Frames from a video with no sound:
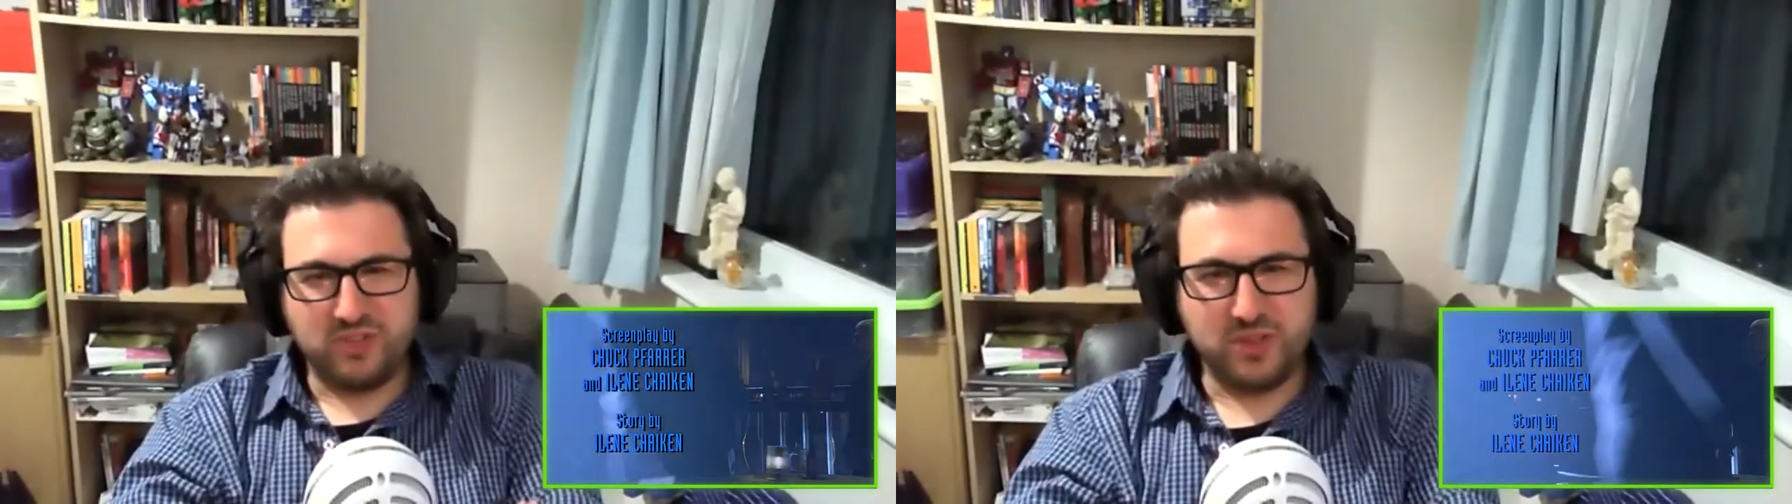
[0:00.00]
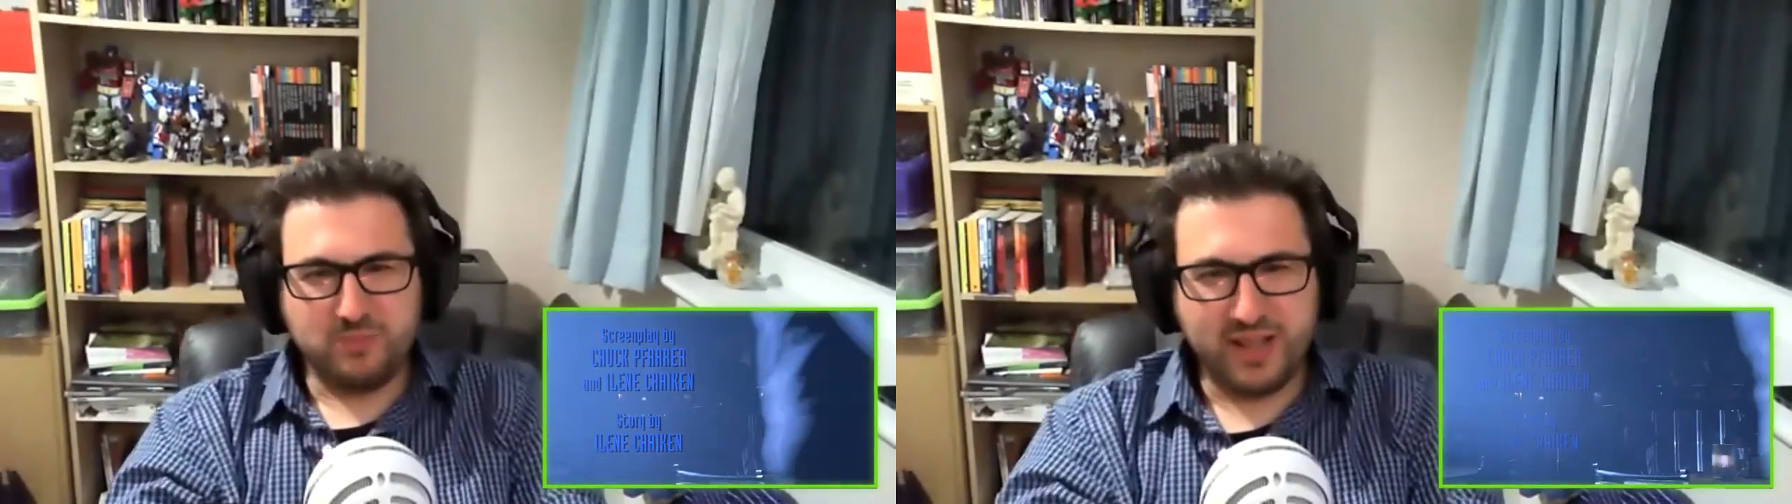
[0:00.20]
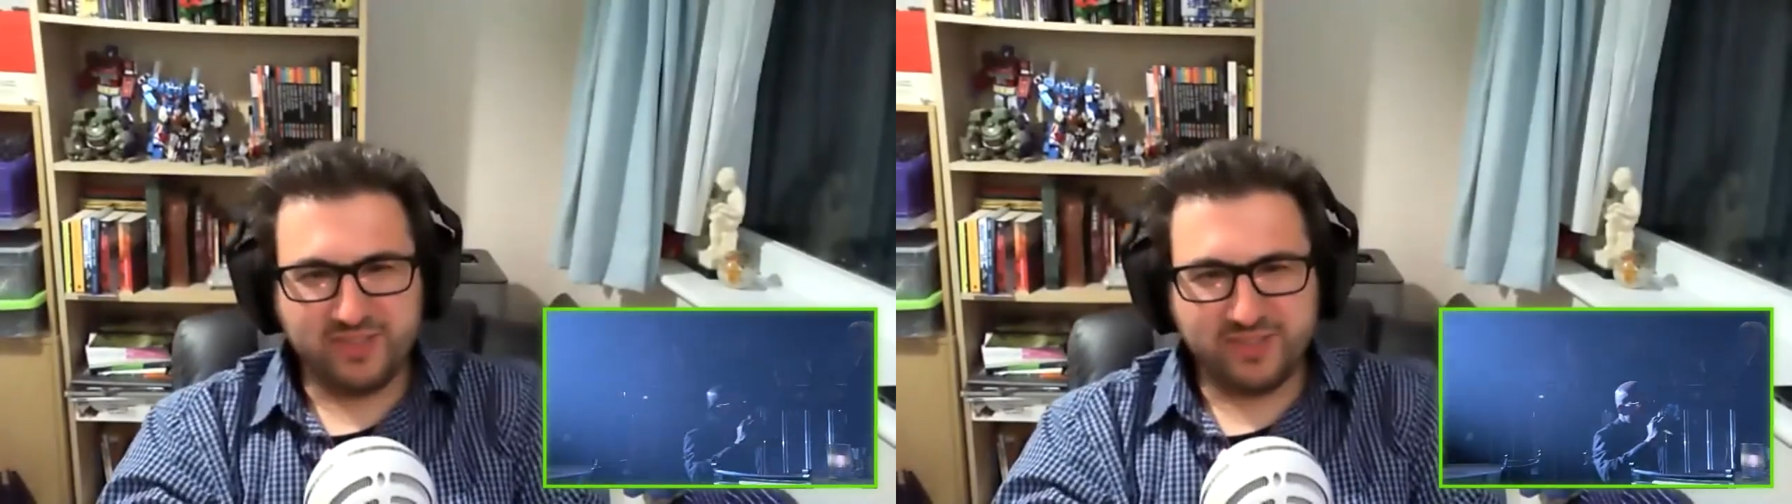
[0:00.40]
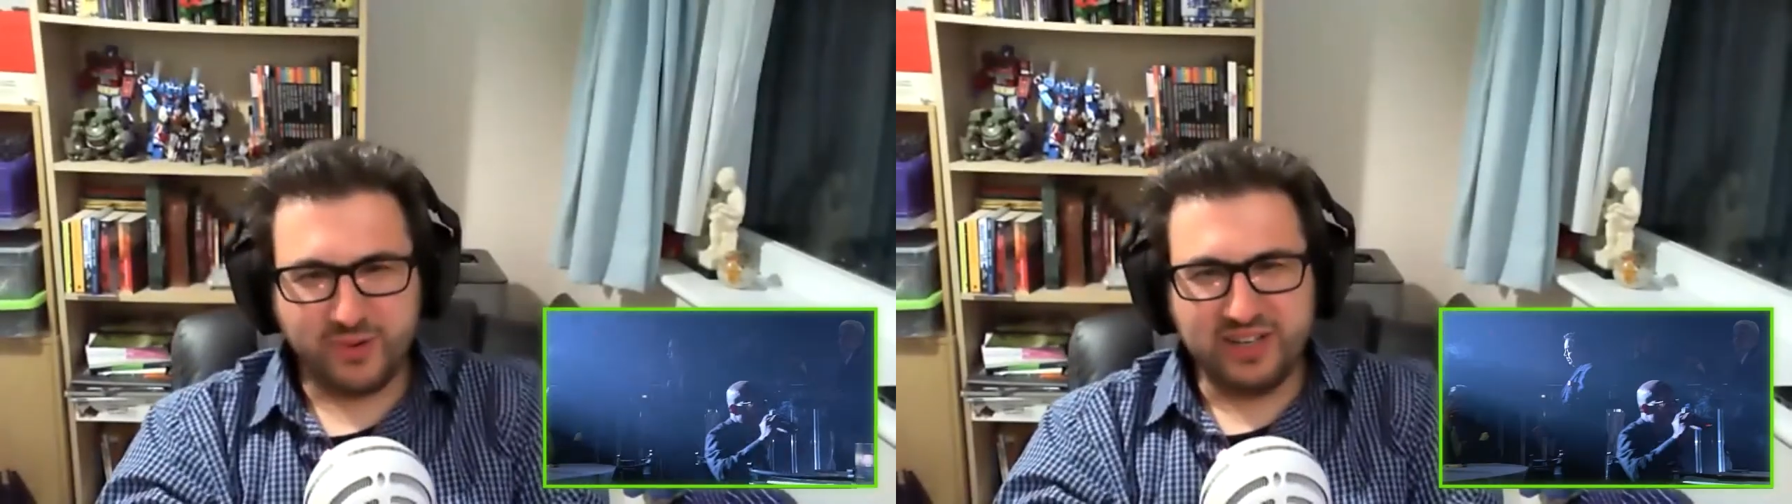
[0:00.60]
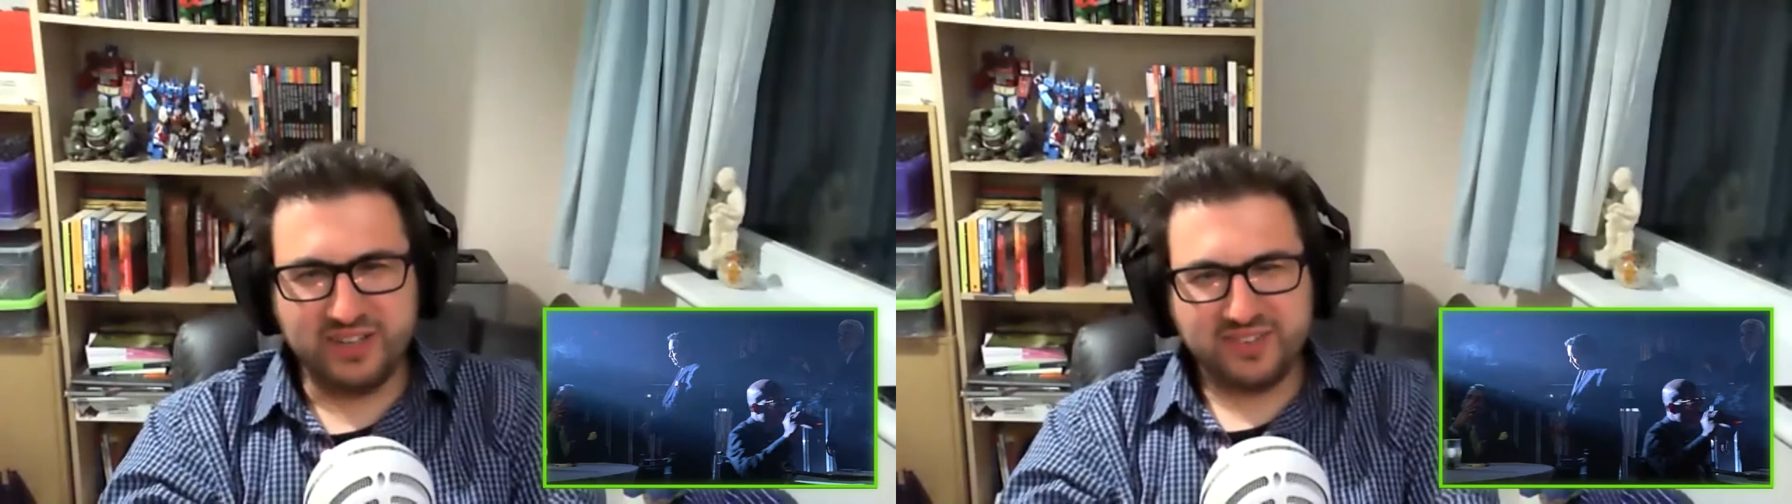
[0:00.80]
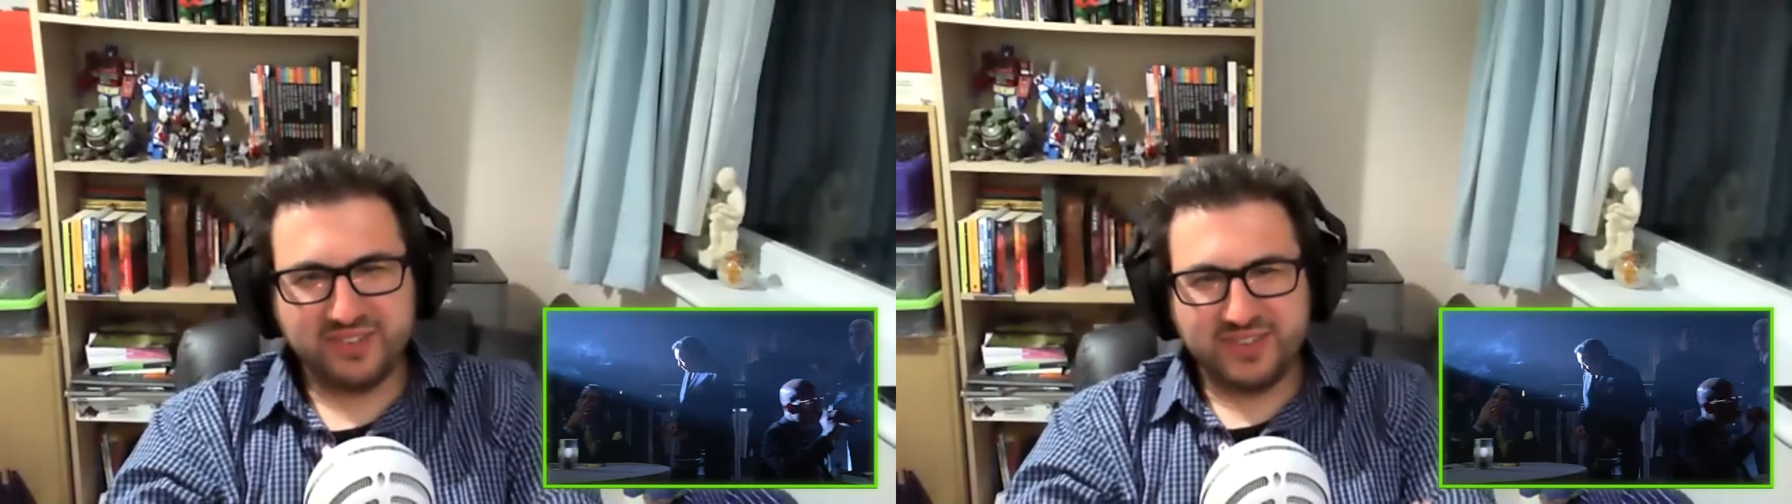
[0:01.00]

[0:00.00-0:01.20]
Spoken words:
in the men's toilets.